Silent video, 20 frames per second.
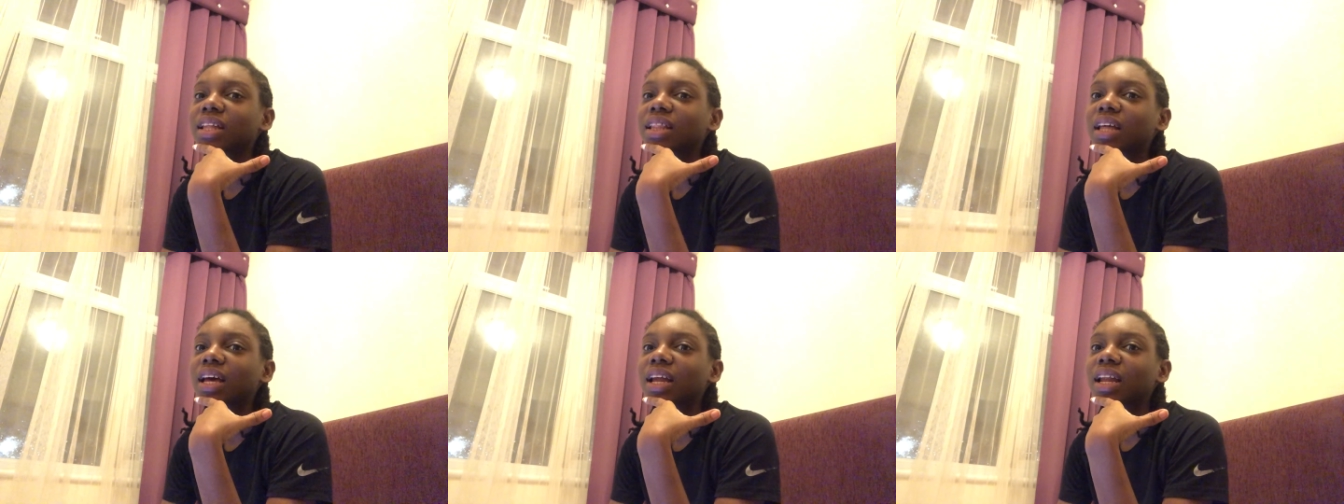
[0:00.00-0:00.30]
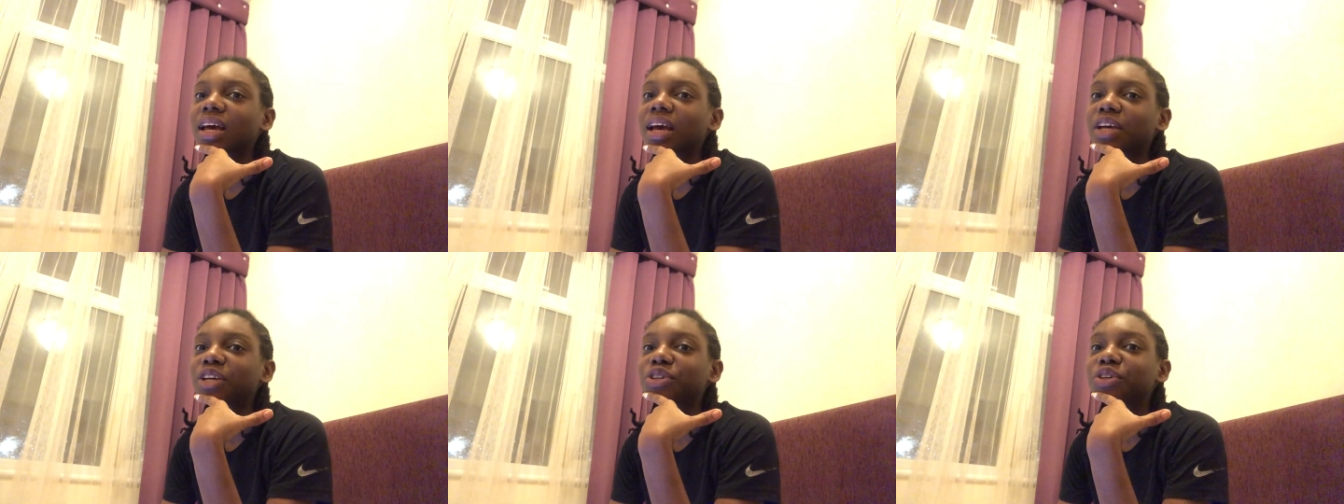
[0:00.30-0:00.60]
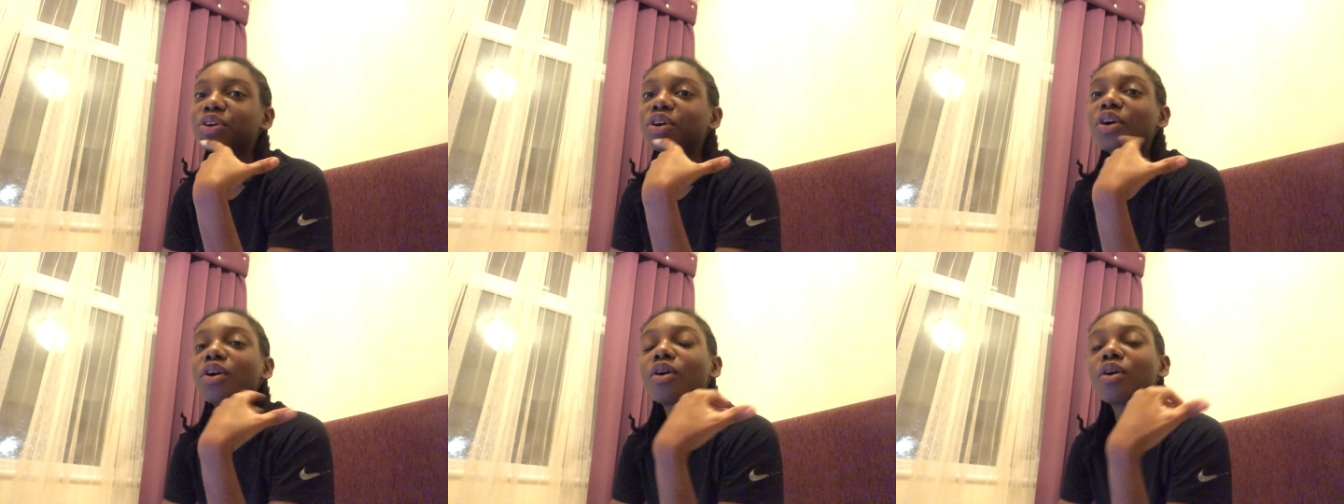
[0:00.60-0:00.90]
that I
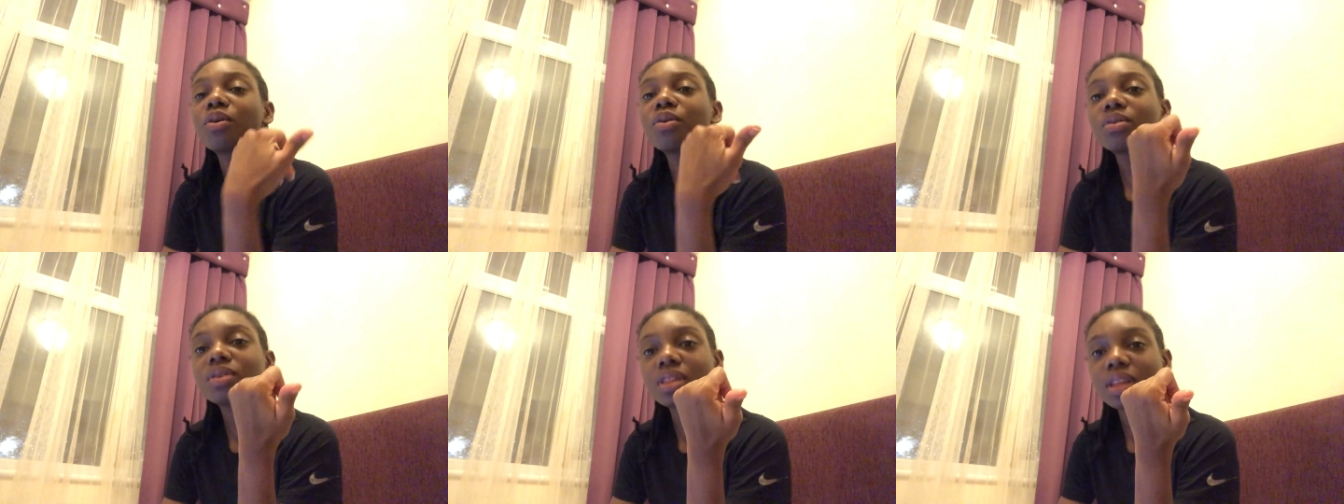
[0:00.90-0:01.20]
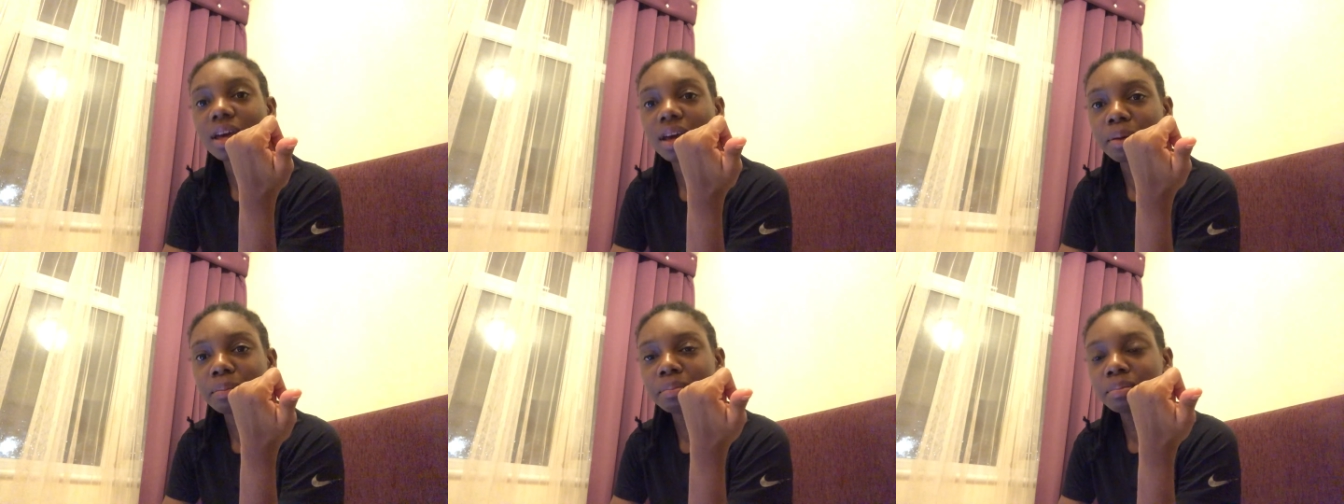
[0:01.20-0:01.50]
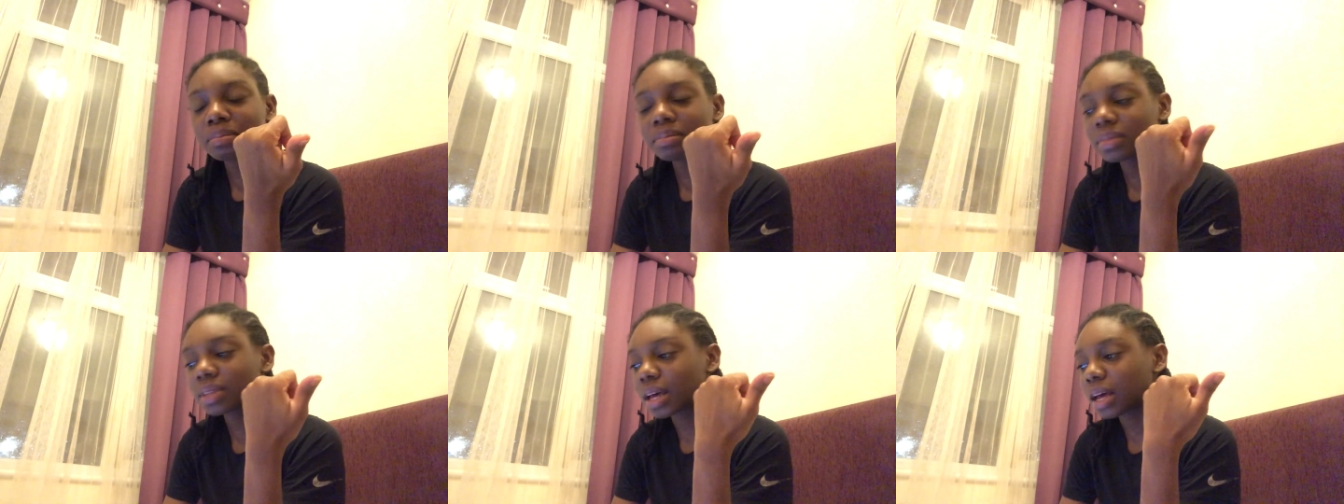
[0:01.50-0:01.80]
should call
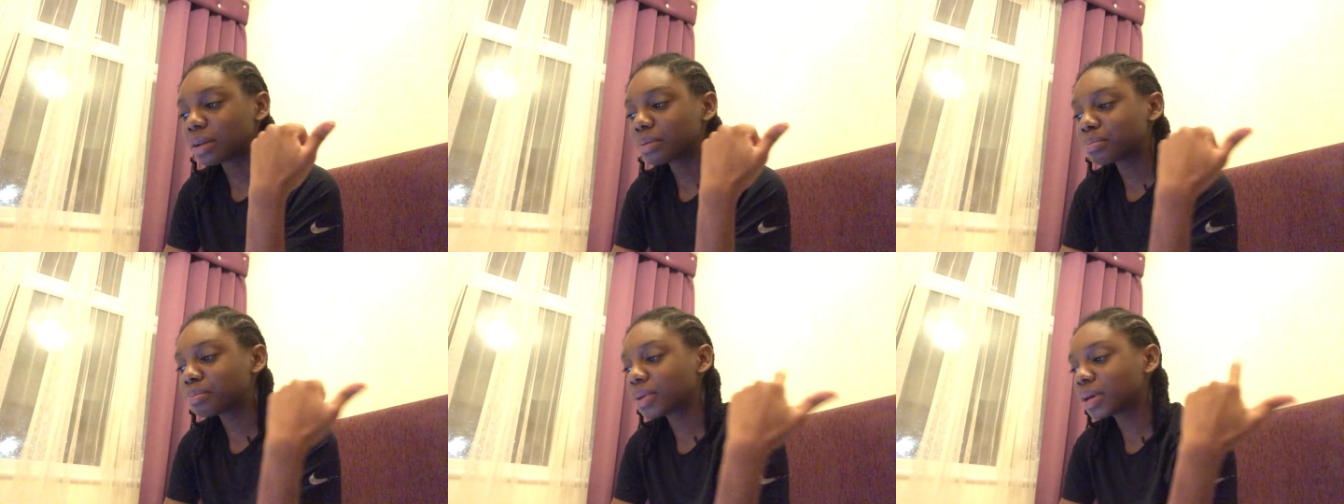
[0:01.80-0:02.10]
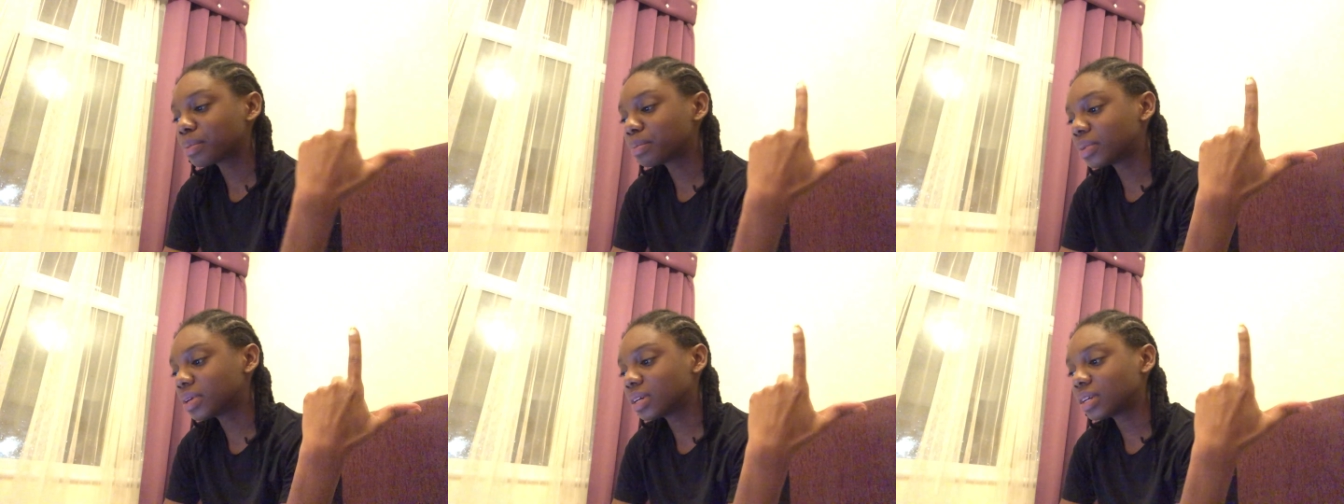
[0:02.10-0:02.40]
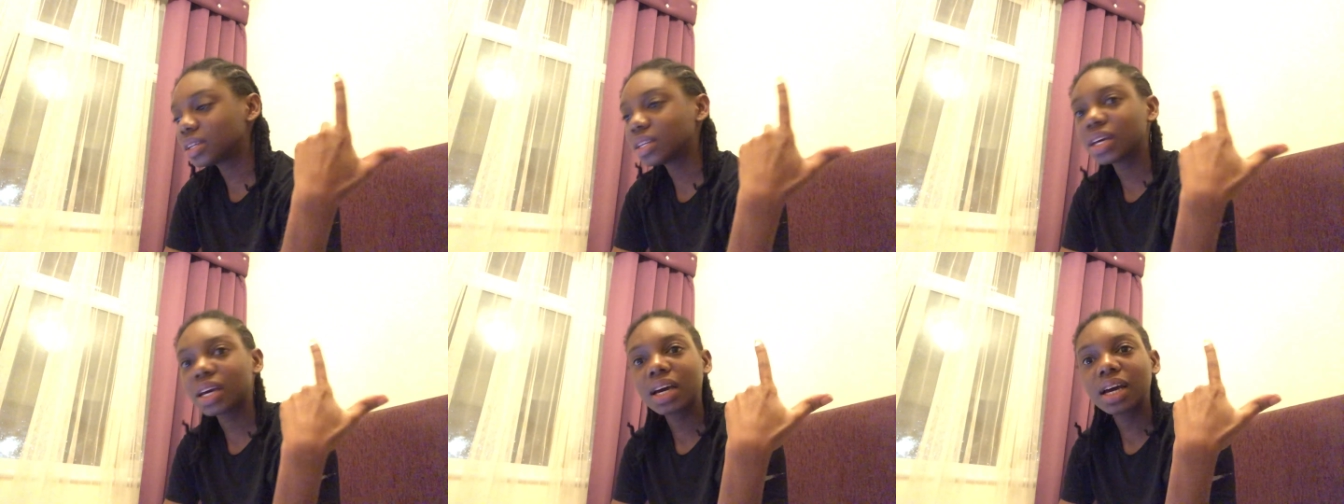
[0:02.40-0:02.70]
them, that maybe
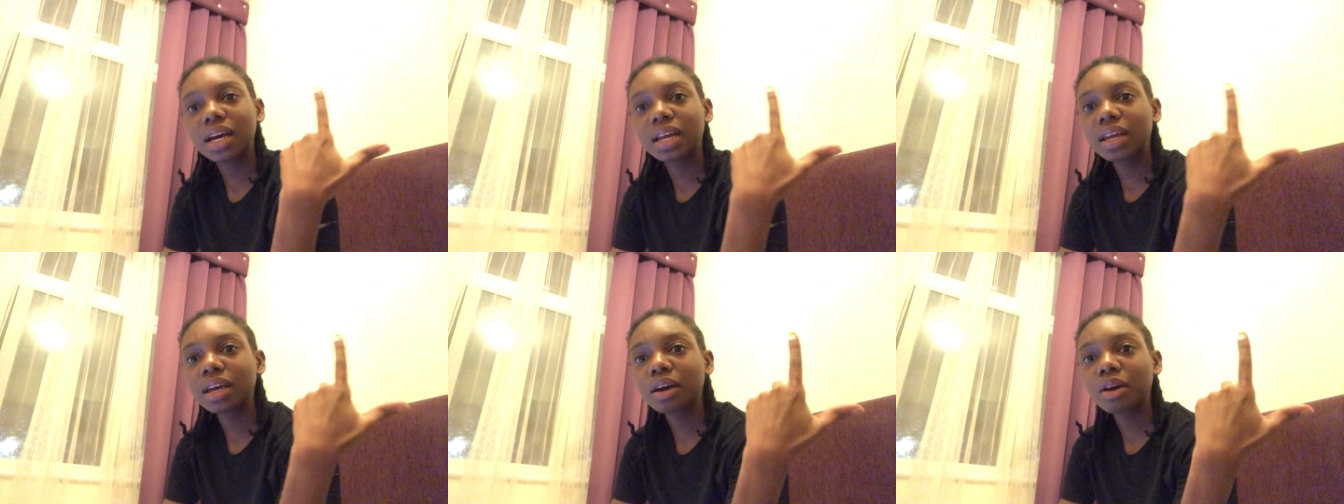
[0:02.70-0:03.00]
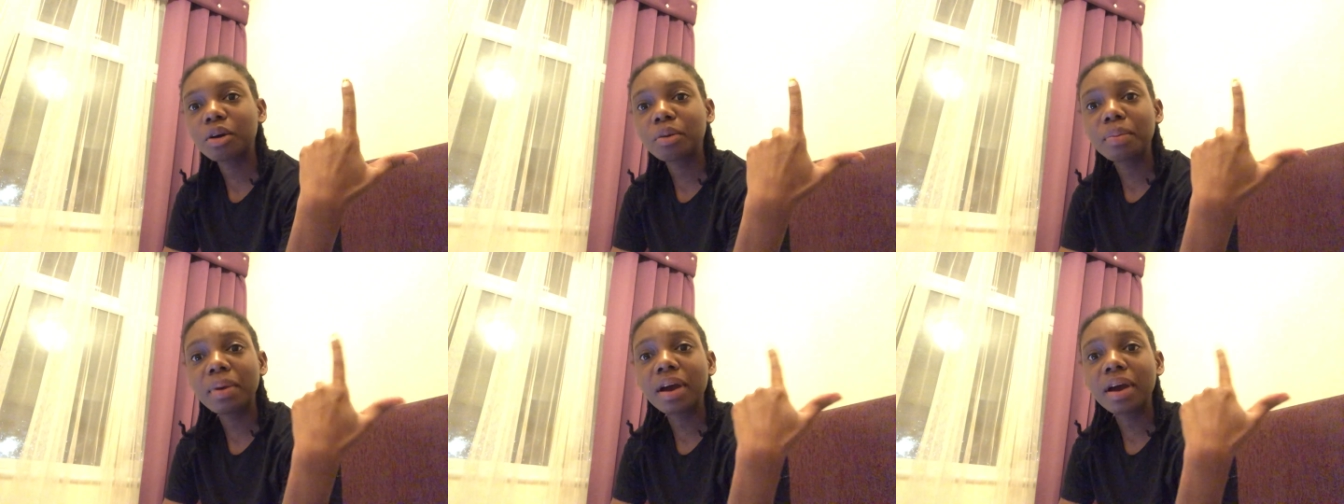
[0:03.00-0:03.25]
they can help.